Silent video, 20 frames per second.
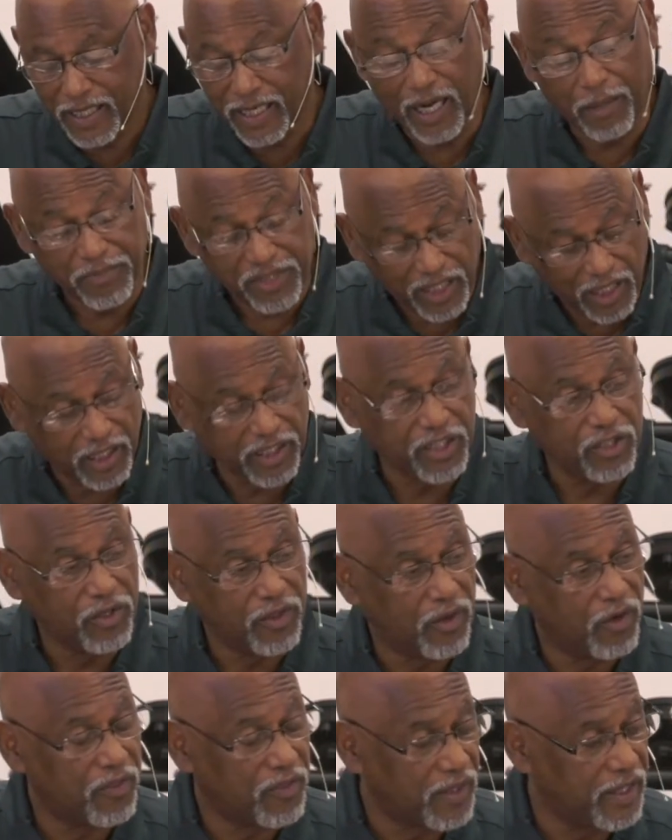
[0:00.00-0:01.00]
And I'm telling
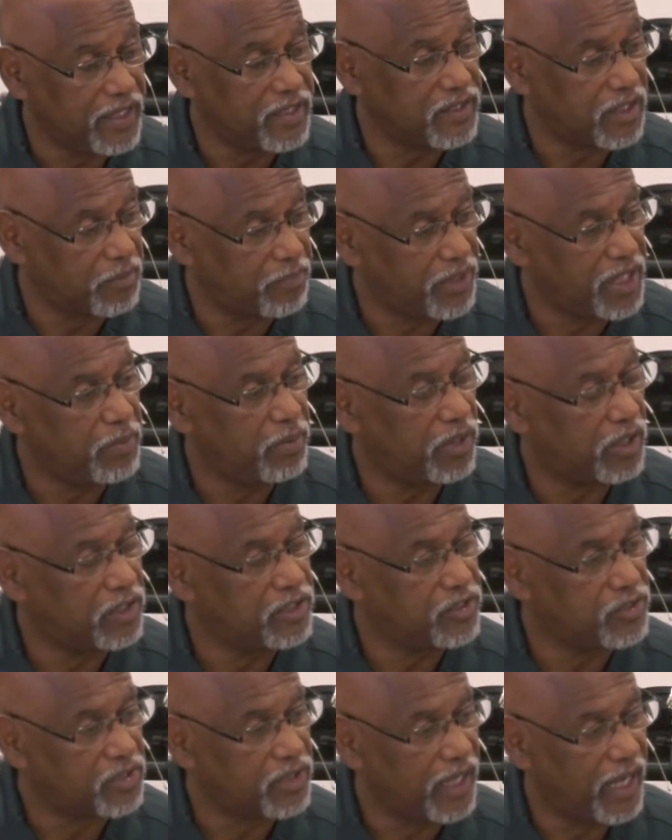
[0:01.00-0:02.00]
you, there are things that people
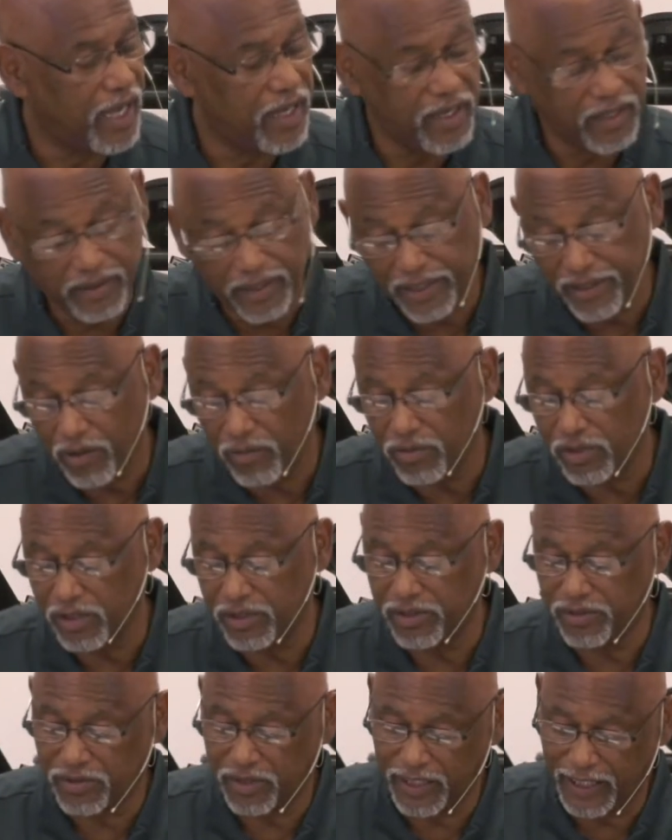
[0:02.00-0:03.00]
understand that they don't
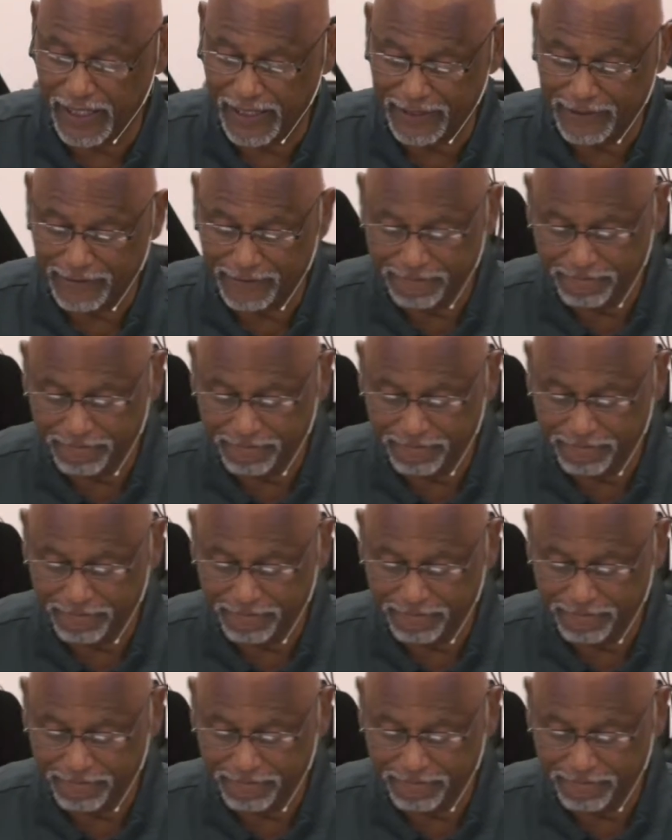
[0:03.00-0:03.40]
understand.